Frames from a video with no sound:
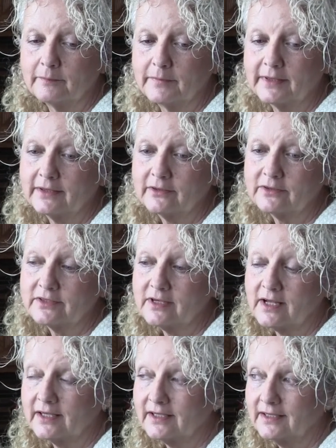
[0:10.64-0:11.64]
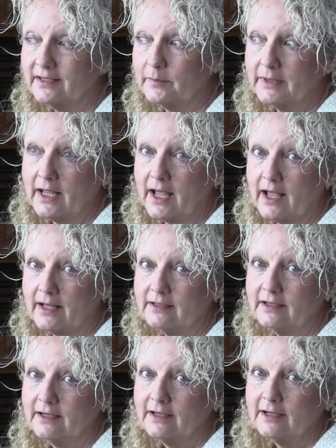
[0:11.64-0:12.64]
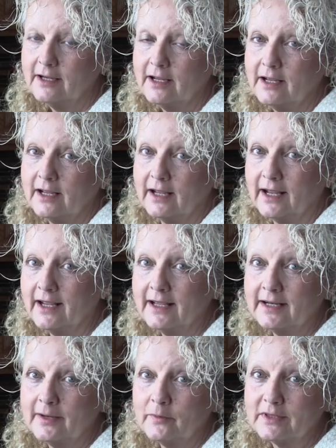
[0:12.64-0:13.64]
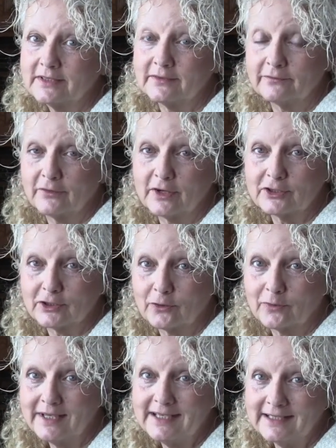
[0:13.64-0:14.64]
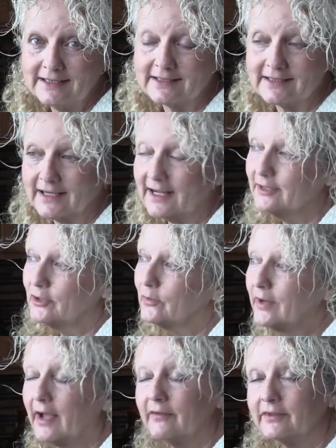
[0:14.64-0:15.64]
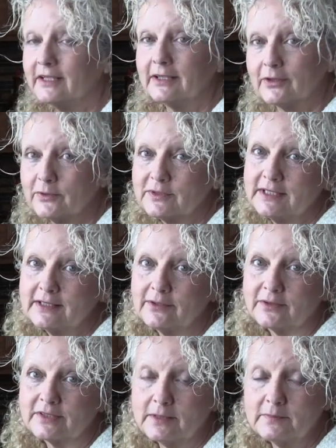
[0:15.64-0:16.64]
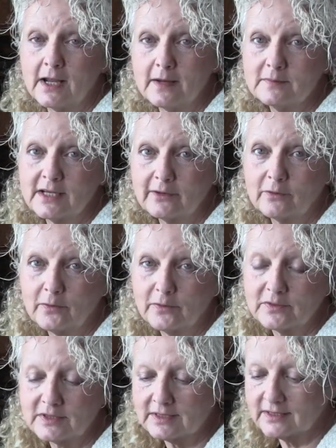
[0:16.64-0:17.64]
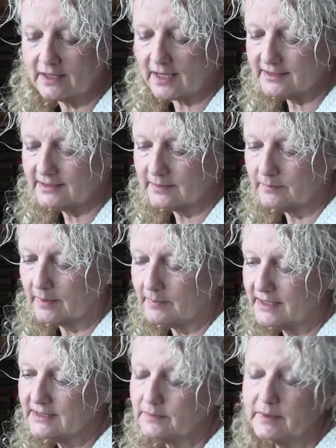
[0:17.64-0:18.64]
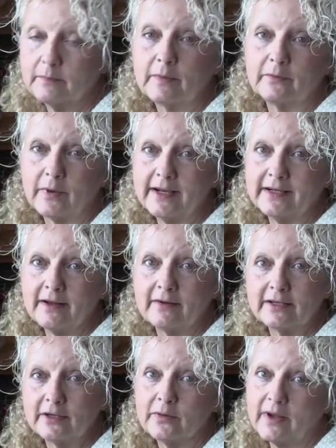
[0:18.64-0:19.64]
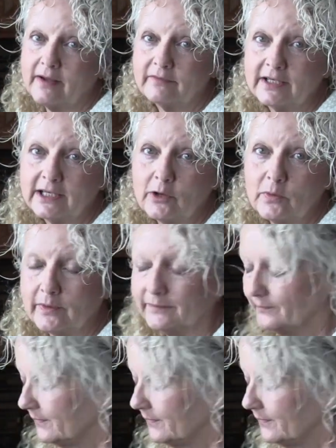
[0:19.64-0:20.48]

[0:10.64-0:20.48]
but there's not any to be had. And I want some fresh greens, and I don't have any of those either. Sometimes I grow those in the lights in my basement, but right now I don't have any going.